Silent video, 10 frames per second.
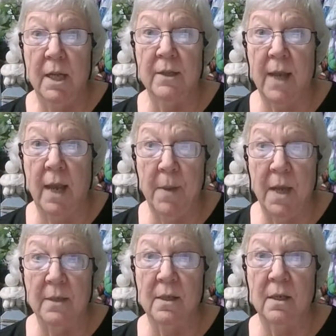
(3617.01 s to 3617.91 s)
It's
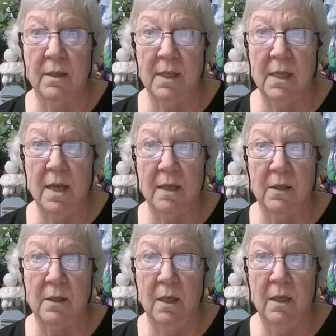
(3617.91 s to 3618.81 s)

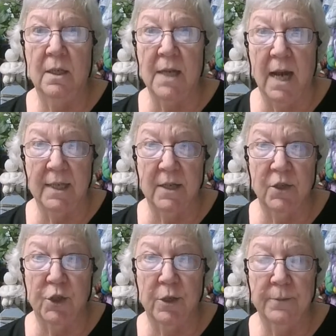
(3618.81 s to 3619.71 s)
MSCS
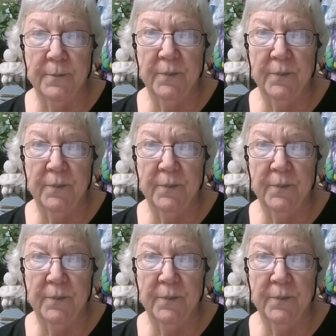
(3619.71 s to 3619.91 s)
Cottage